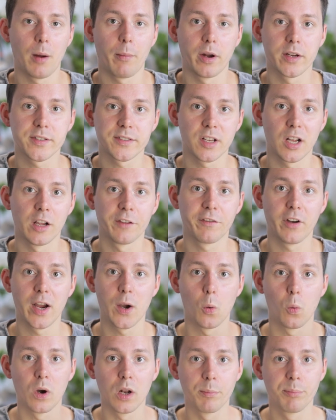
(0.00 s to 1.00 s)
by myself.
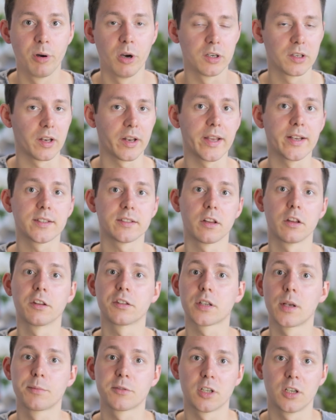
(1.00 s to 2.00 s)
I will put links in the
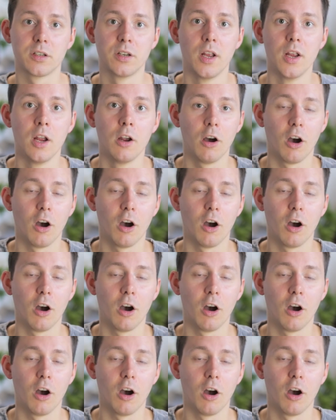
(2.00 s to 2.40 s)
description